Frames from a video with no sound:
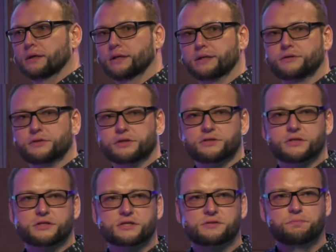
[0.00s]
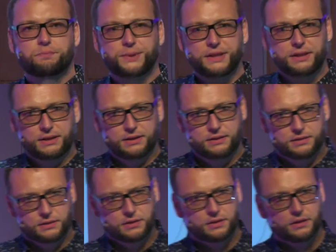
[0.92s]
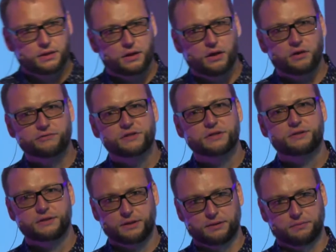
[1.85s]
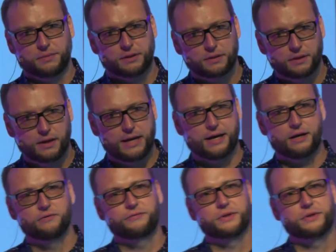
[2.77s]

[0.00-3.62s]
increase the speed of the team, how